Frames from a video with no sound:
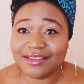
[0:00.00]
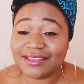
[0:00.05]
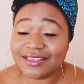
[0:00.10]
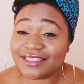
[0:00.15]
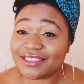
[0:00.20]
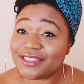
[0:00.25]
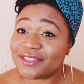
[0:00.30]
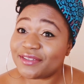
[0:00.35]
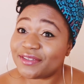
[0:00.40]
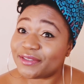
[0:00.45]

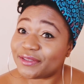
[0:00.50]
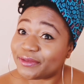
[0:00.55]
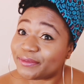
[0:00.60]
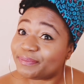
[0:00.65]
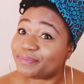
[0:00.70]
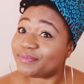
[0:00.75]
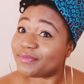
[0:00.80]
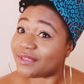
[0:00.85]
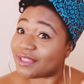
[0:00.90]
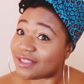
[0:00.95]

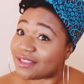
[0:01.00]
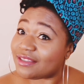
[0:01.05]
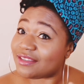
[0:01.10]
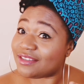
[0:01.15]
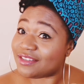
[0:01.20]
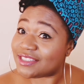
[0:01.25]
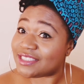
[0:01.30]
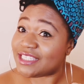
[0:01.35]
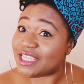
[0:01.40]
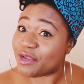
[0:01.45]
So
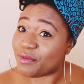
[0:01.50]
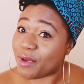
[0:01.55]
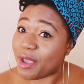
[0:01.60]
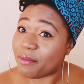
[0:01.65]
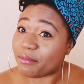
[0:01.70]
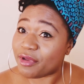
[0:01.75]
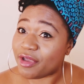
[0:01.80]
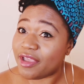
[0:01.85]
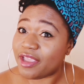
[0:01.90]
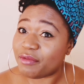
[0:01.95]
you see where
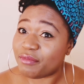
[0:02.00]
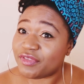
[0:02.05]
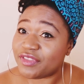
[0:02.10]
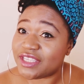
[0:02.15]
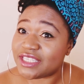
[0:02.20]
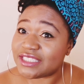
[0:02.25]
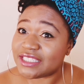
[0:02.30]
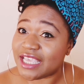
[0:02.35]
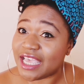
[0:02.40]
I'm going with this,